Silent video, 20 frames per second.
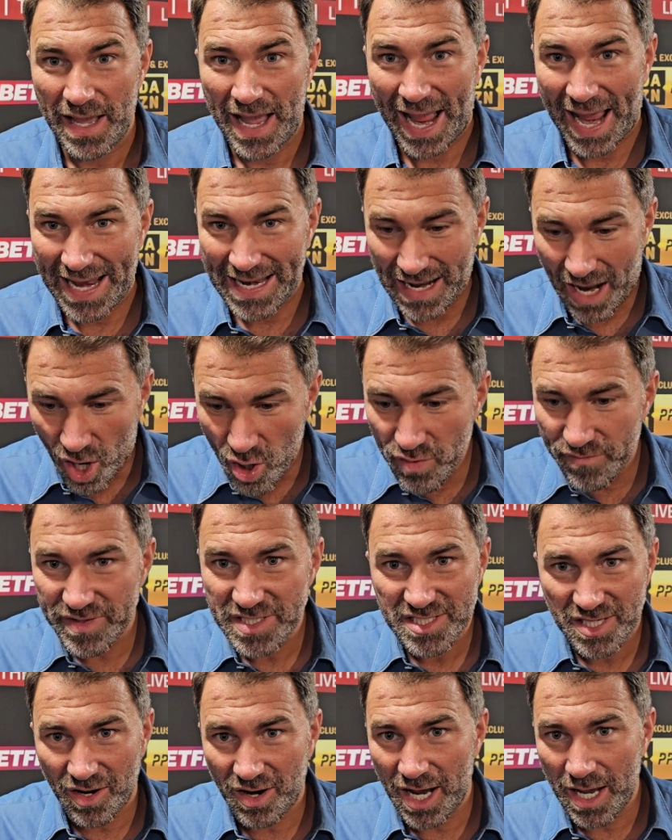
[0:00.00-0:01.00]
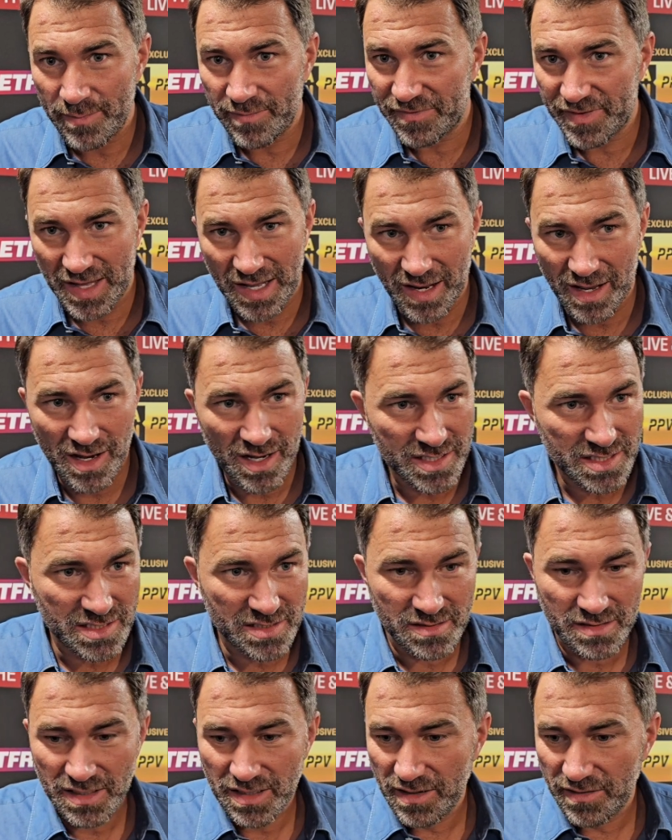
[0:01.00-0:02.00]
And over time, for the last
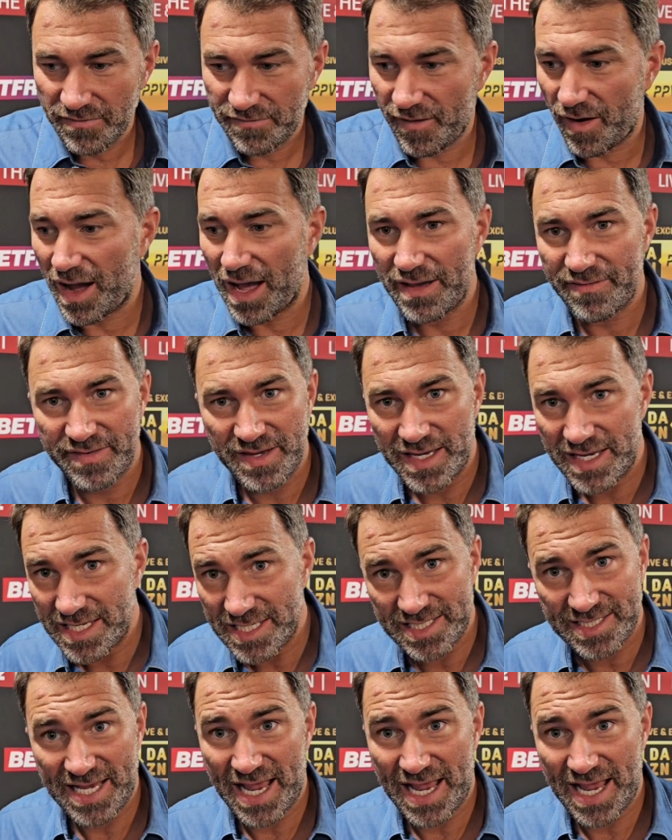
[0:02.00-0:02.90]
5 years,